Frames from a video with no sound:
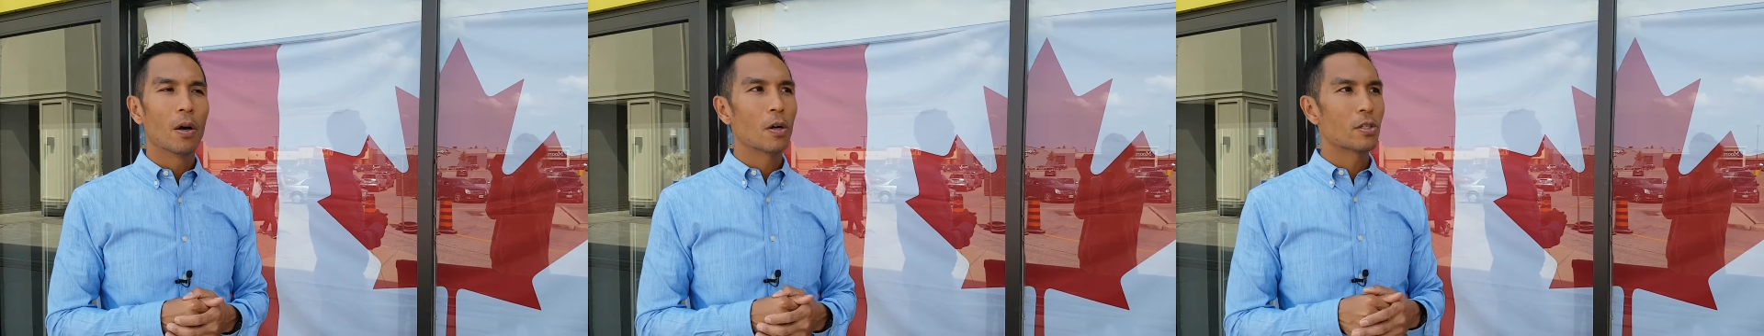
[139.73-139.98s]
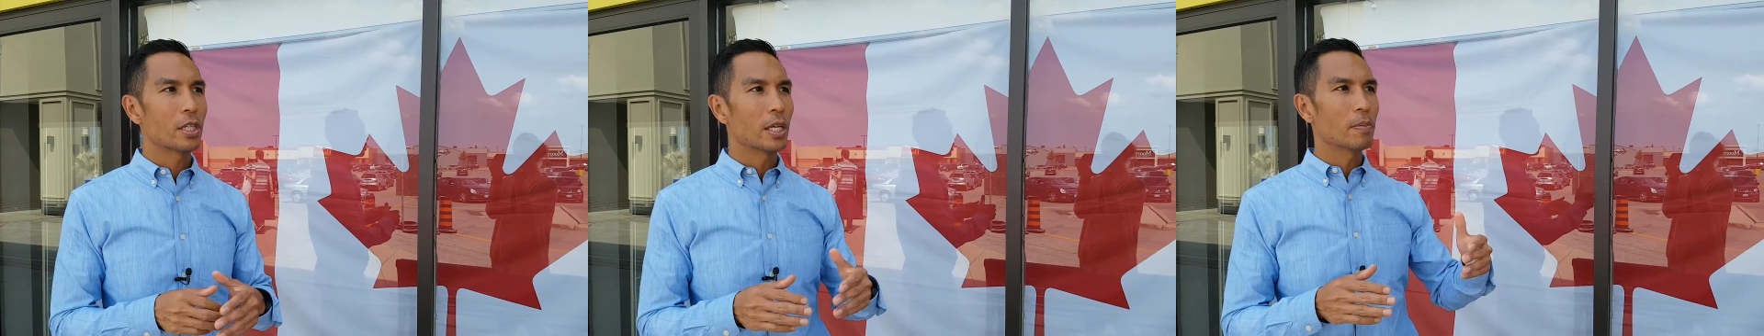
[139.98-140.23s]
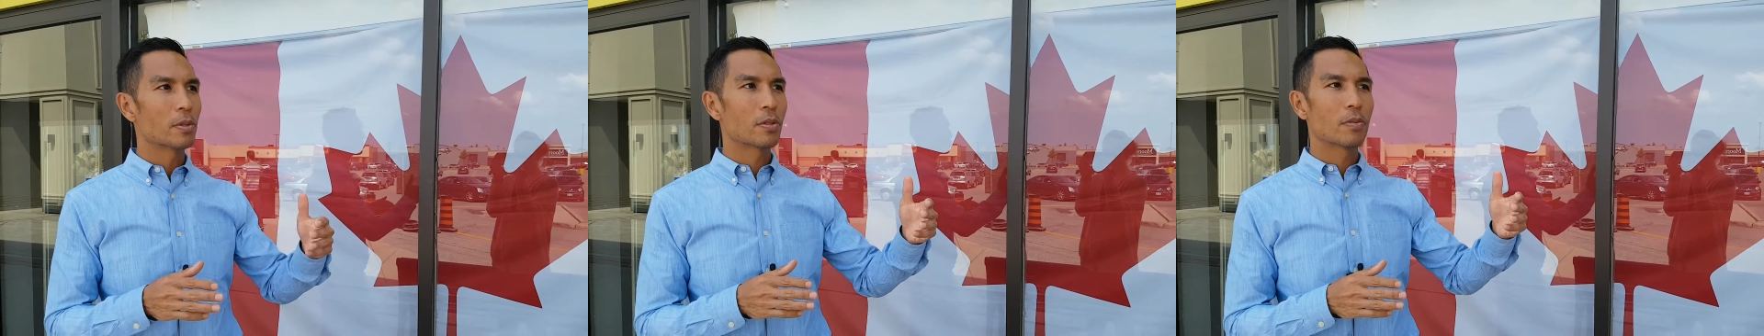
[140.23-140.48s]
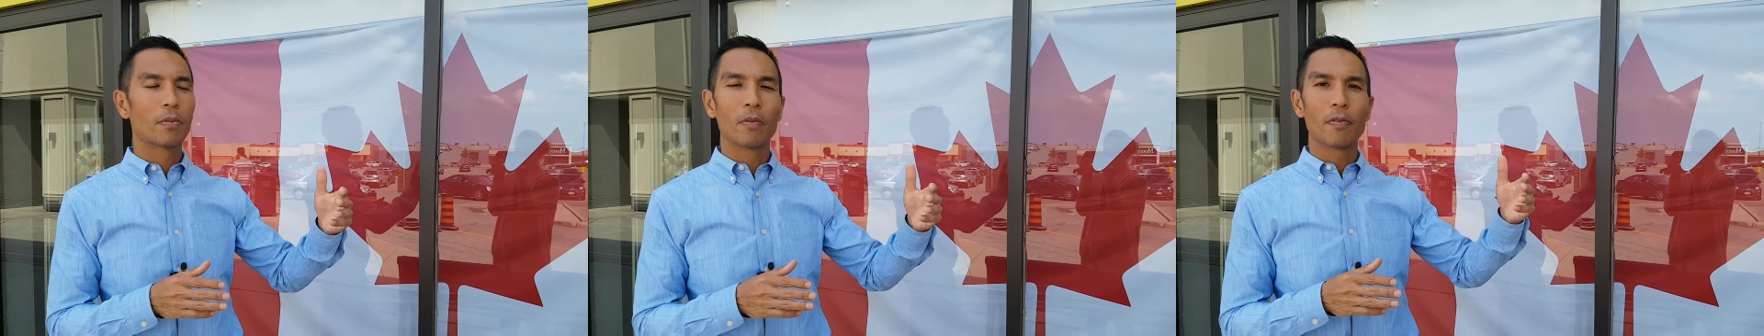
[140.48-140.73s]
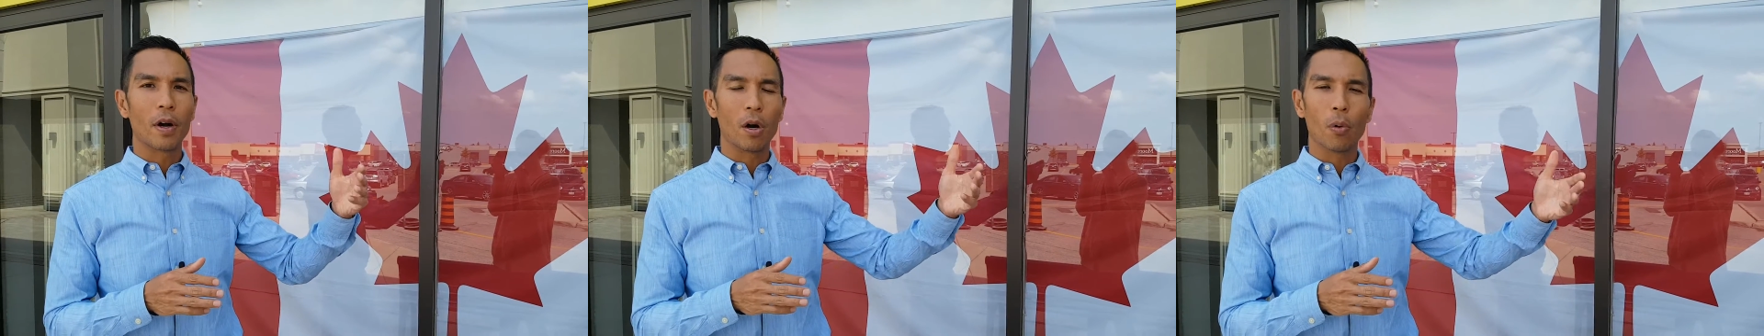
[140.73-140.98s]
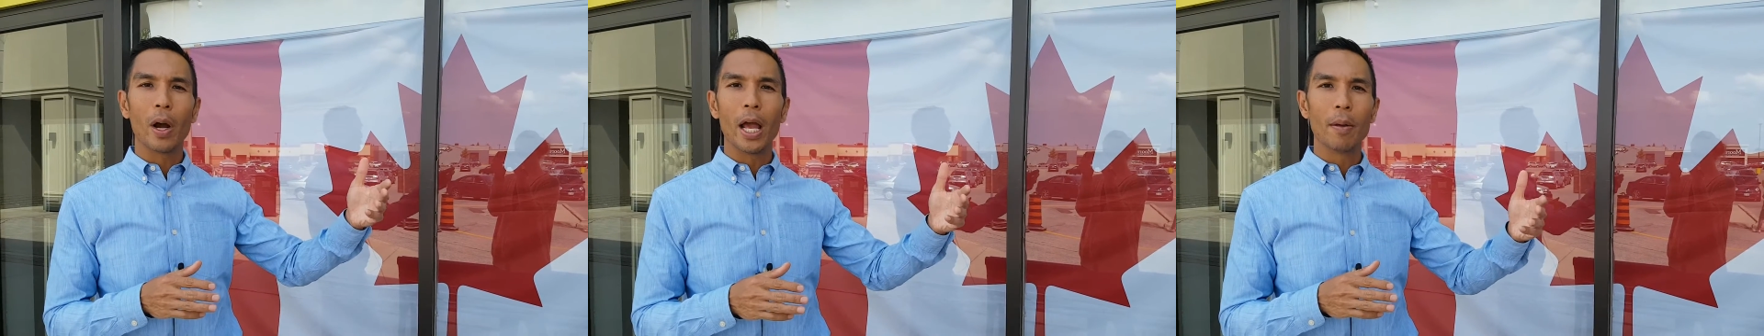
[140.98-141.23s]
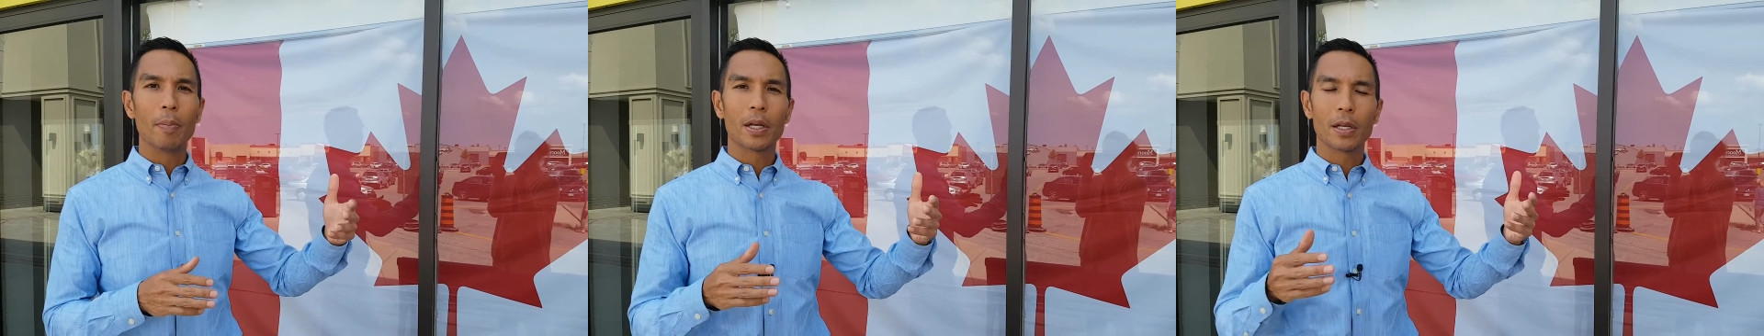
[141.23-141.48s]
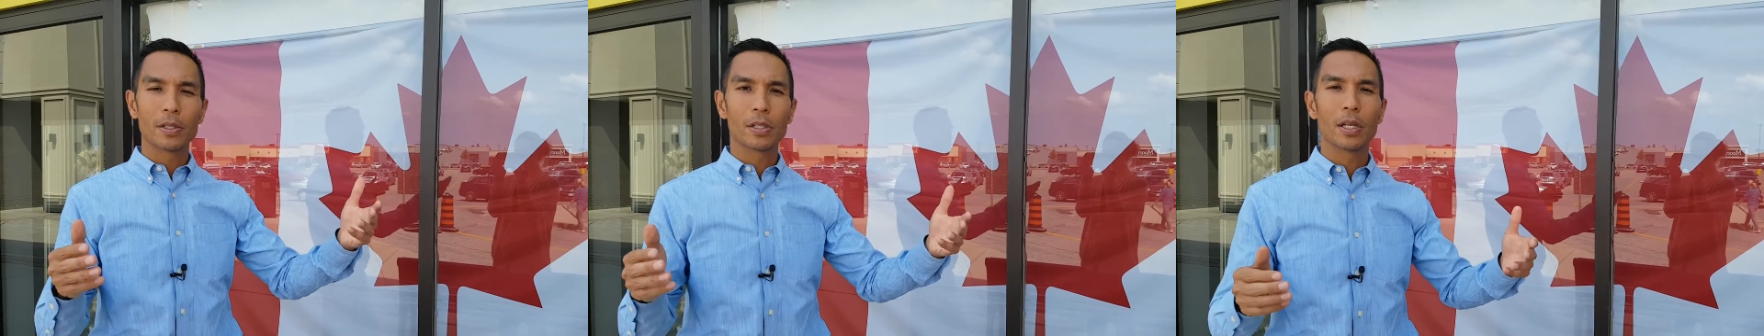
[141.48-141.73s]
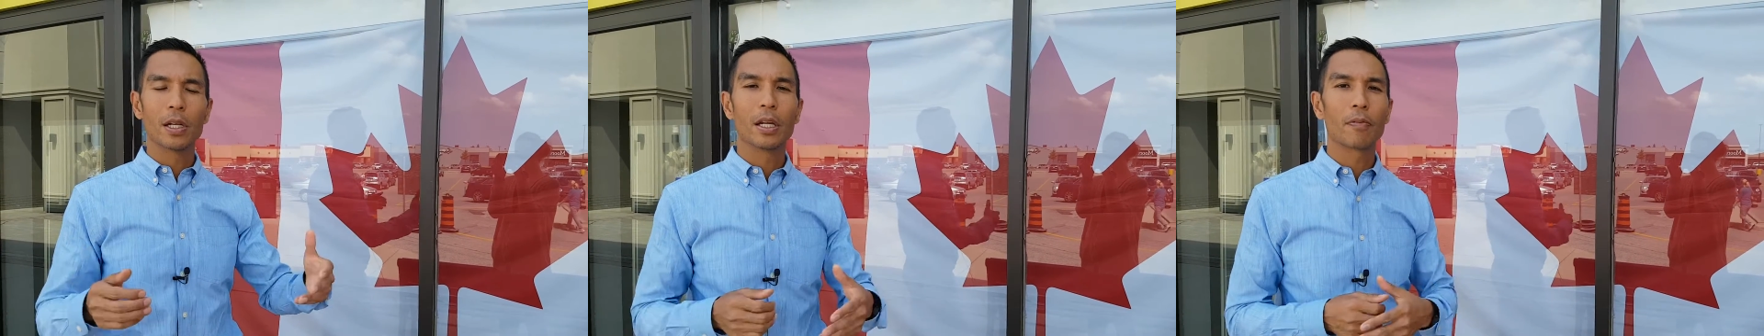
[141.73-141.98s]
or it seems far away because it's in a